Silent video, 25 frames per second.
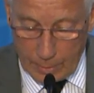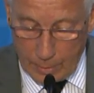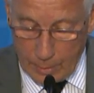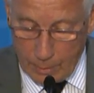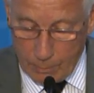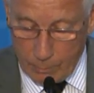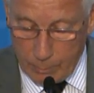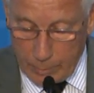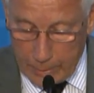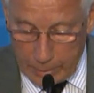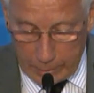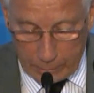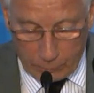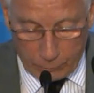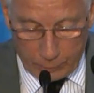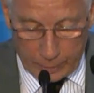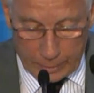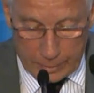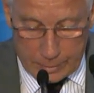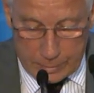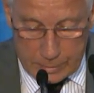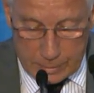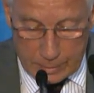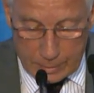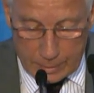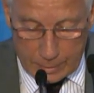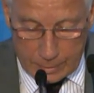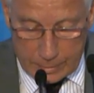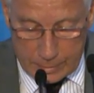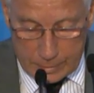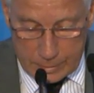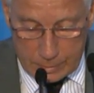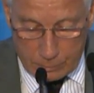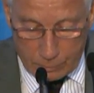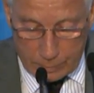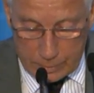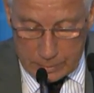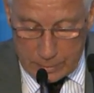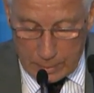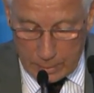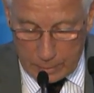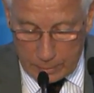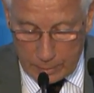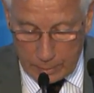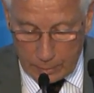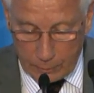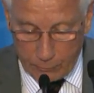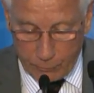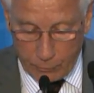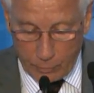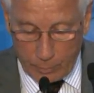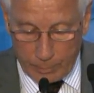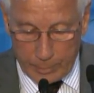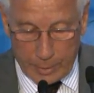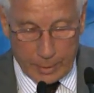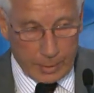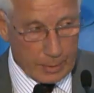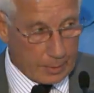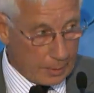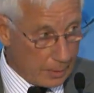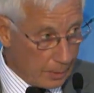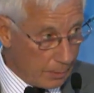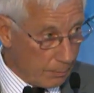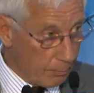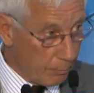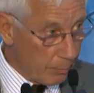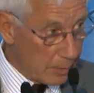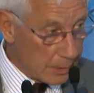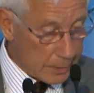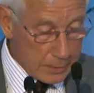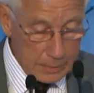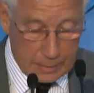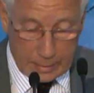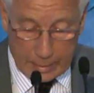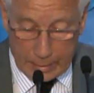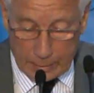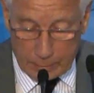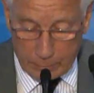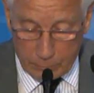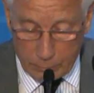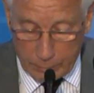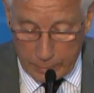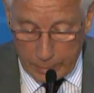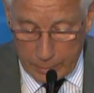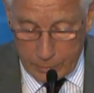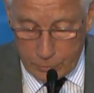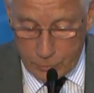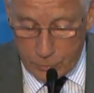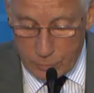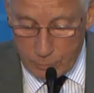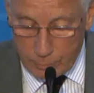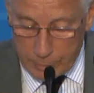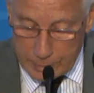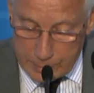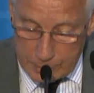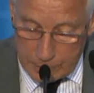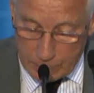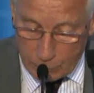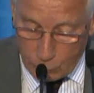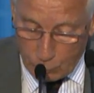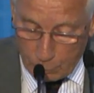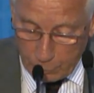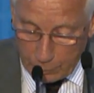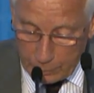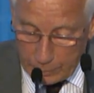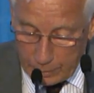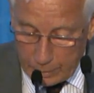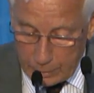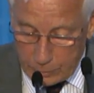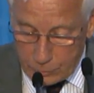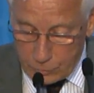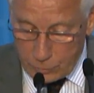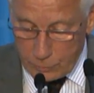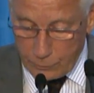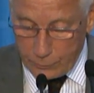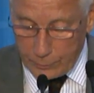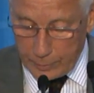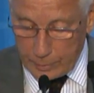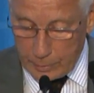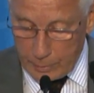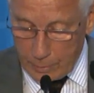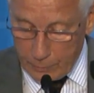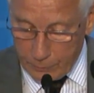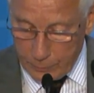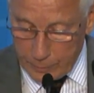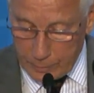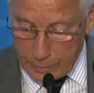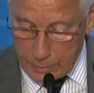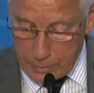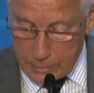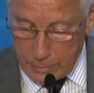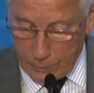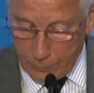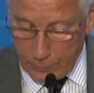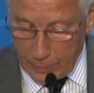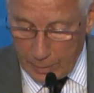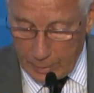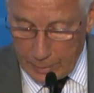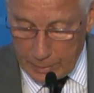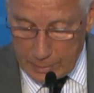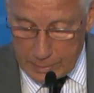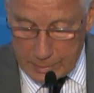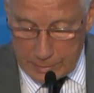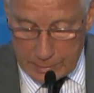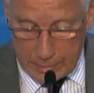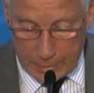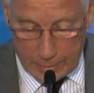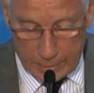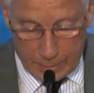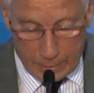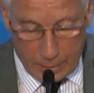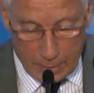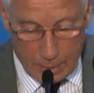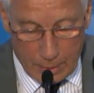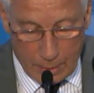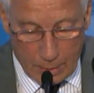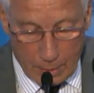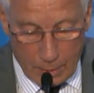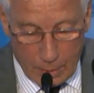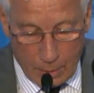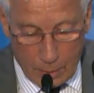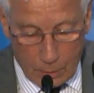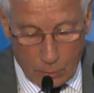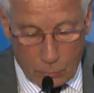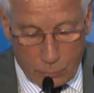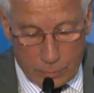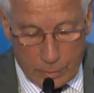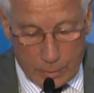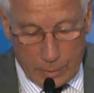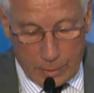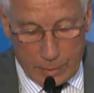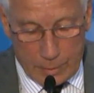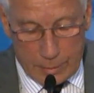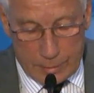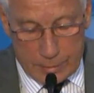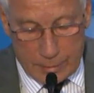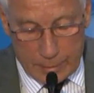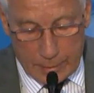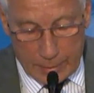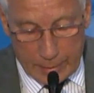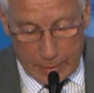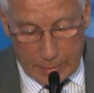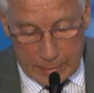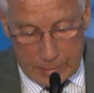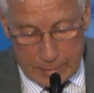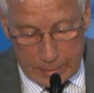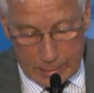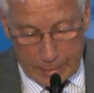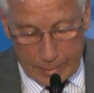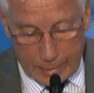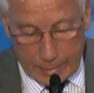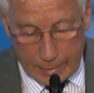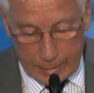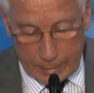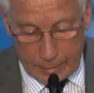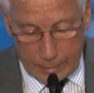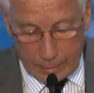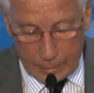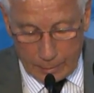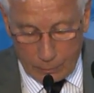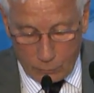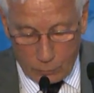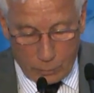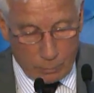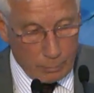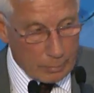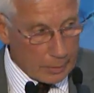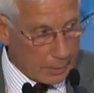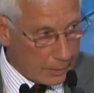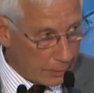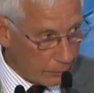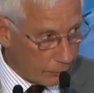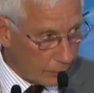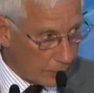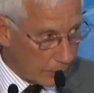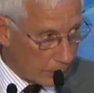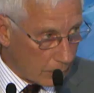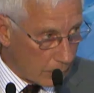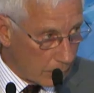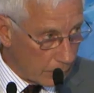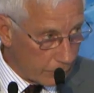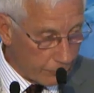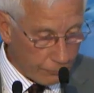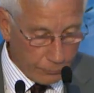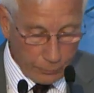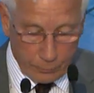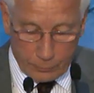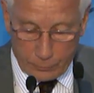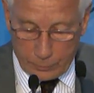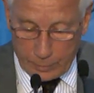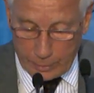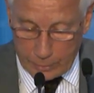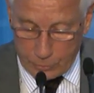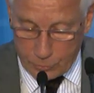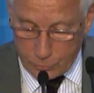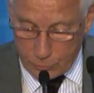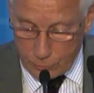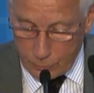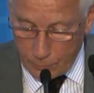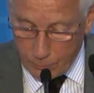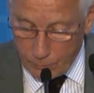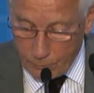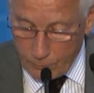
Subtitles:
Military incidents resulting from a miscalculation, misinterpretation of activities of the other side could easily escalate into a military confrontation.